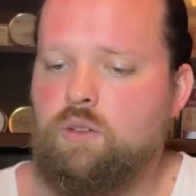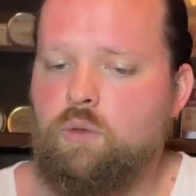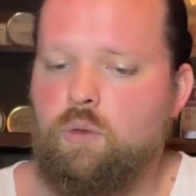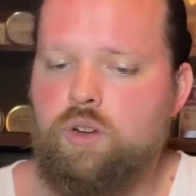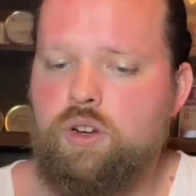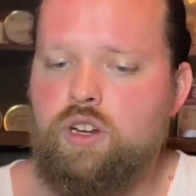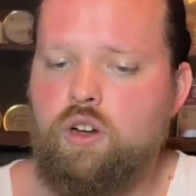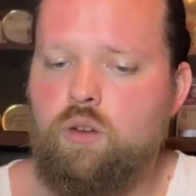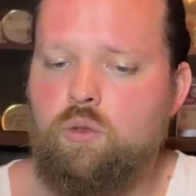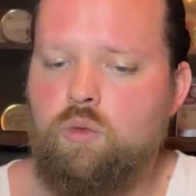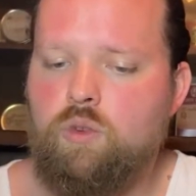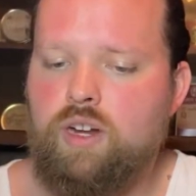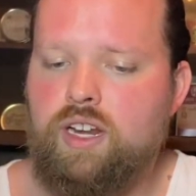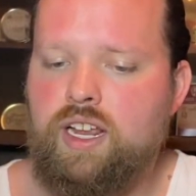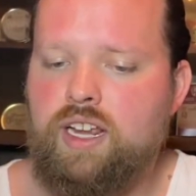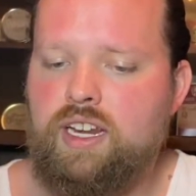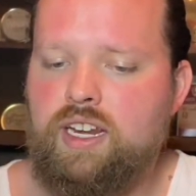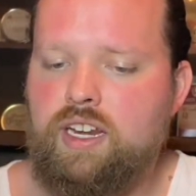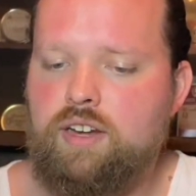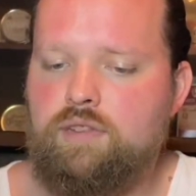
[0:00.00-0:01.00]
We don't want
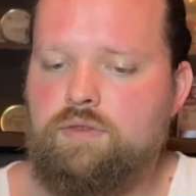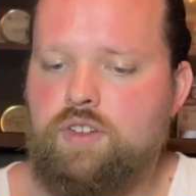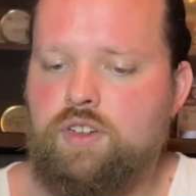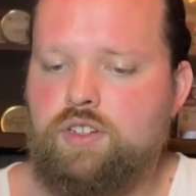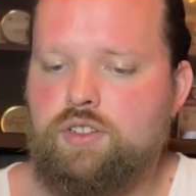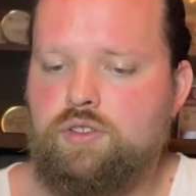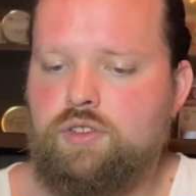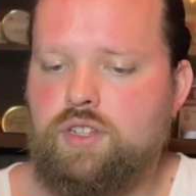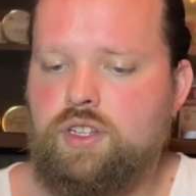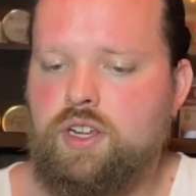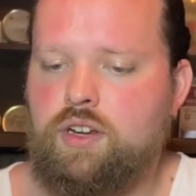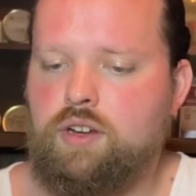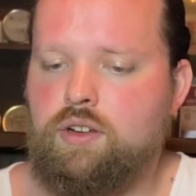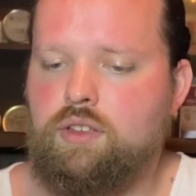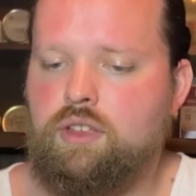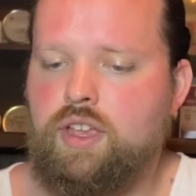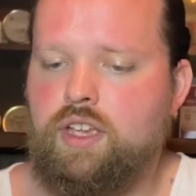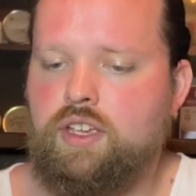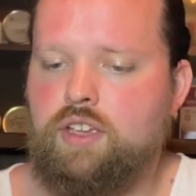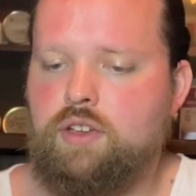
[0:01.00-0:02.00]
any adventures here,
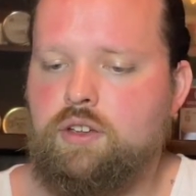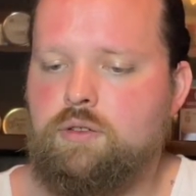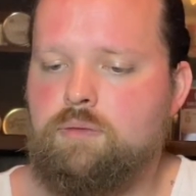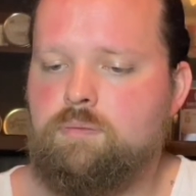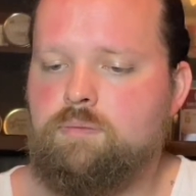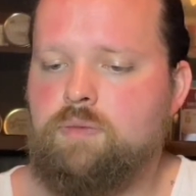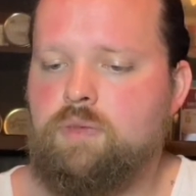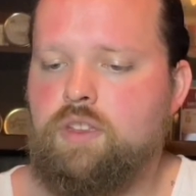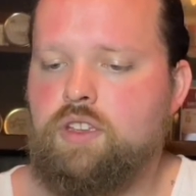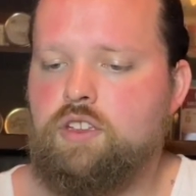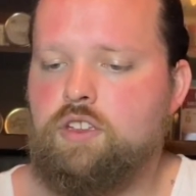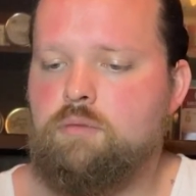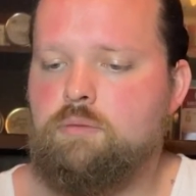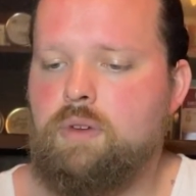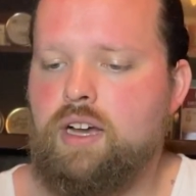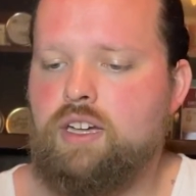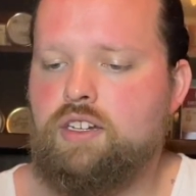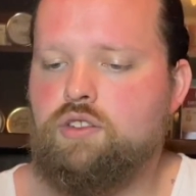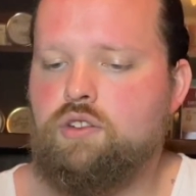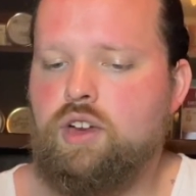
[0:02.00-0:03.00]
thank you. You
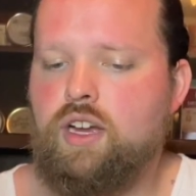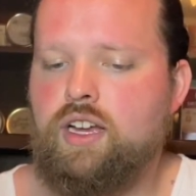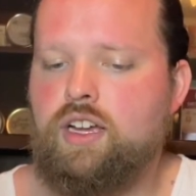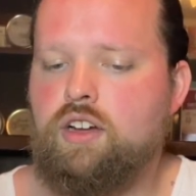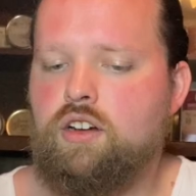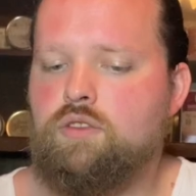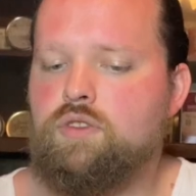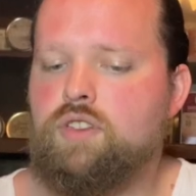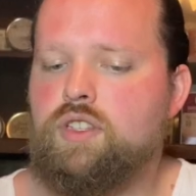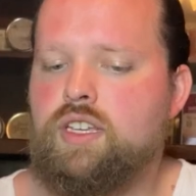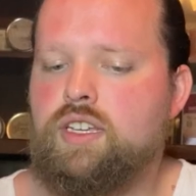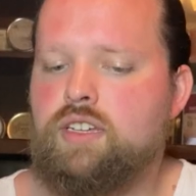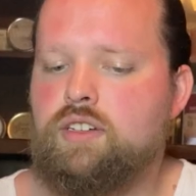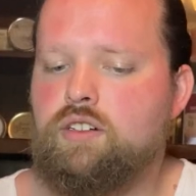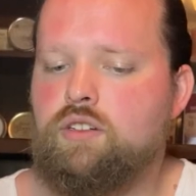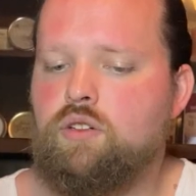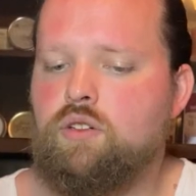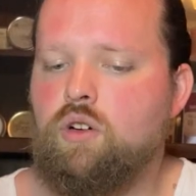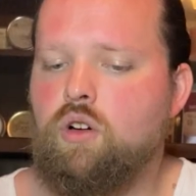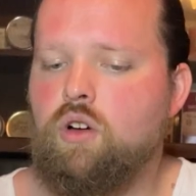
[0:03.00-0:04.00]
might try over the
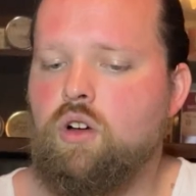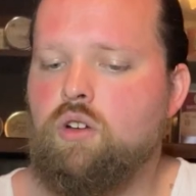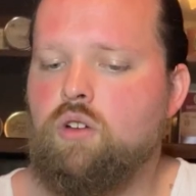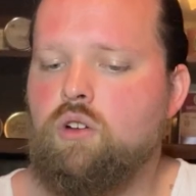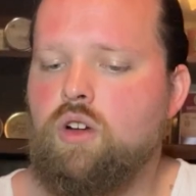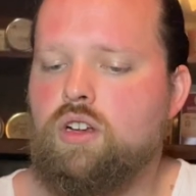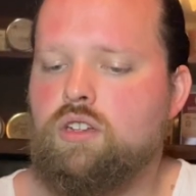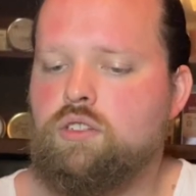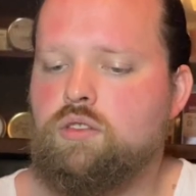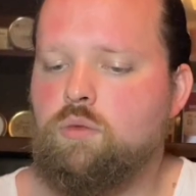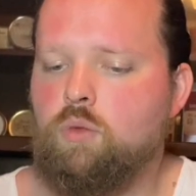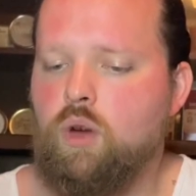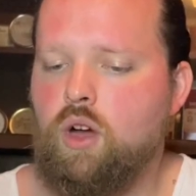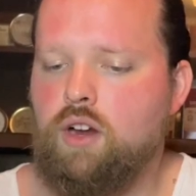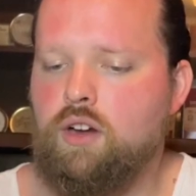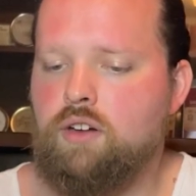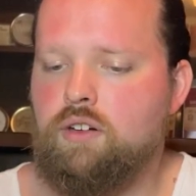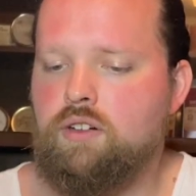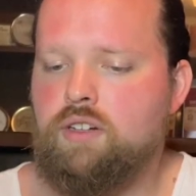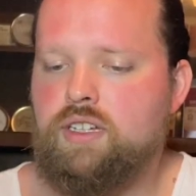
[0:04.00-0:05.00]
hill or across the
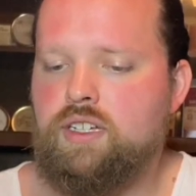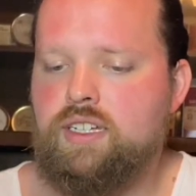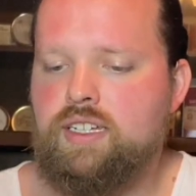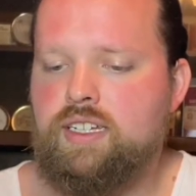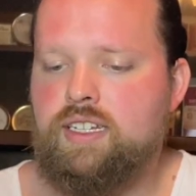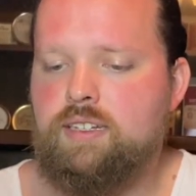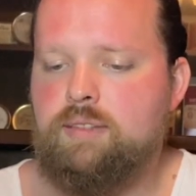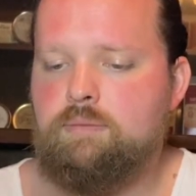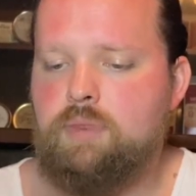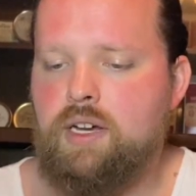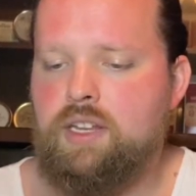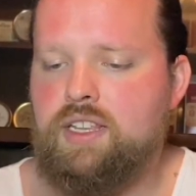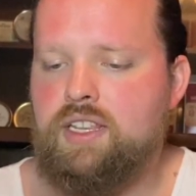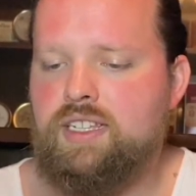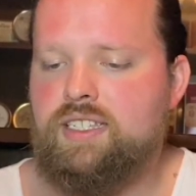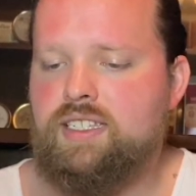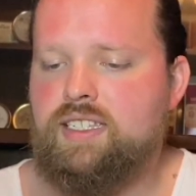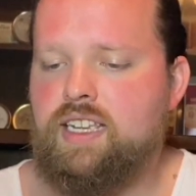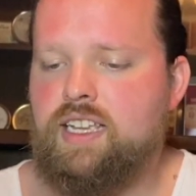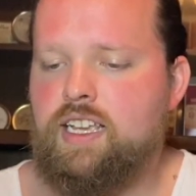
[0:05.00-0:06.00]
water. By
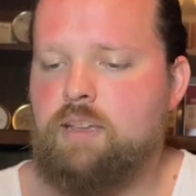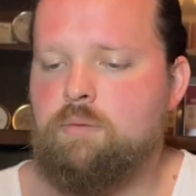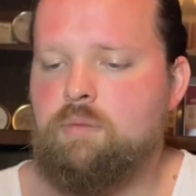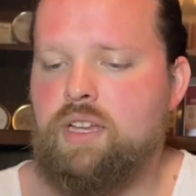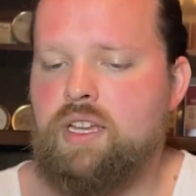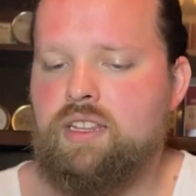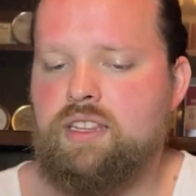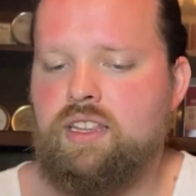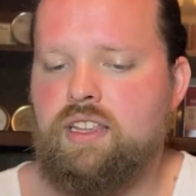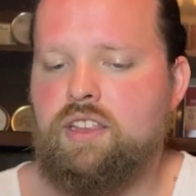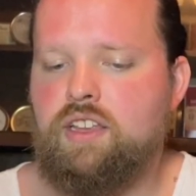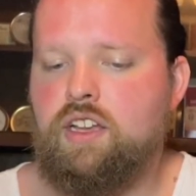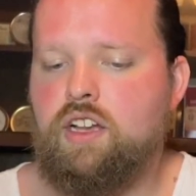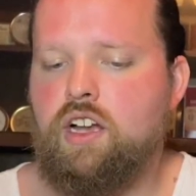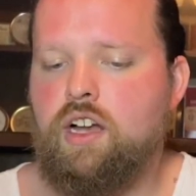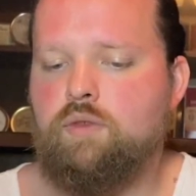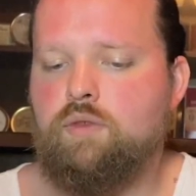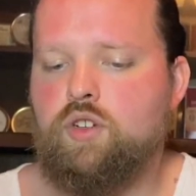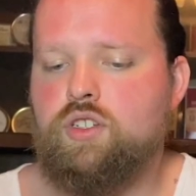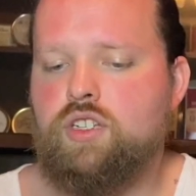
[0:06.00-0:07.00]
this, he meant that the
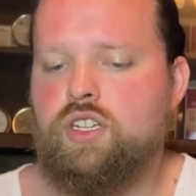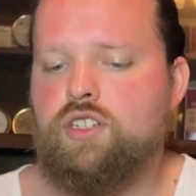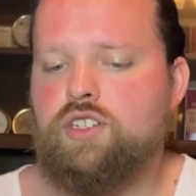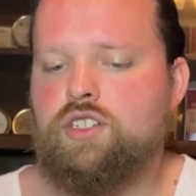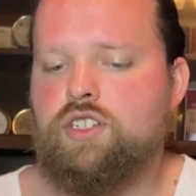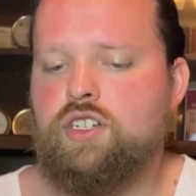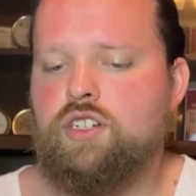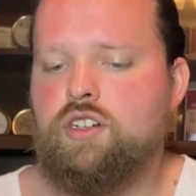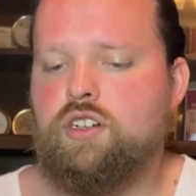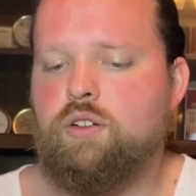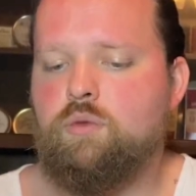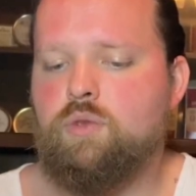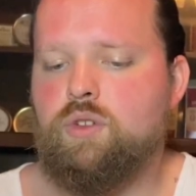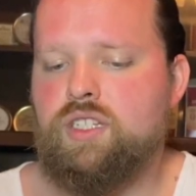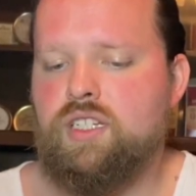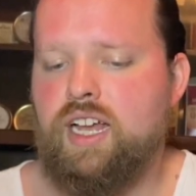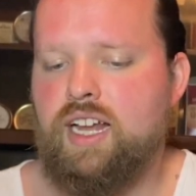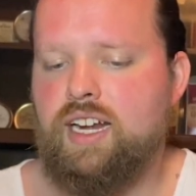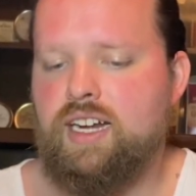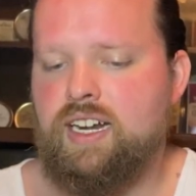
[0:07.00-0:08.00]
conversation
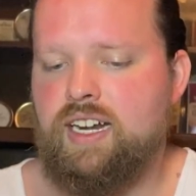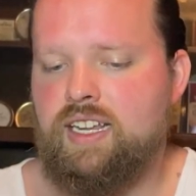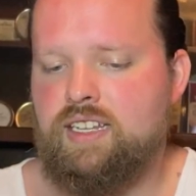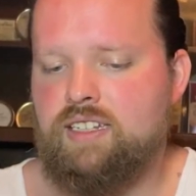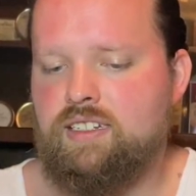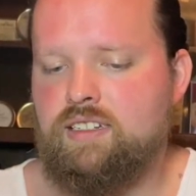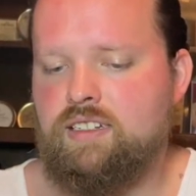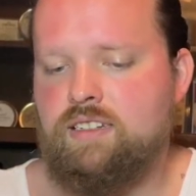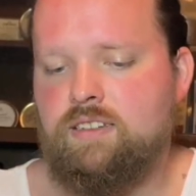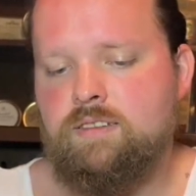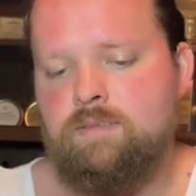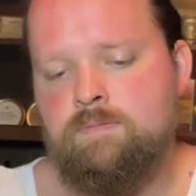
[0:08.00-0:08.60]
was at an end.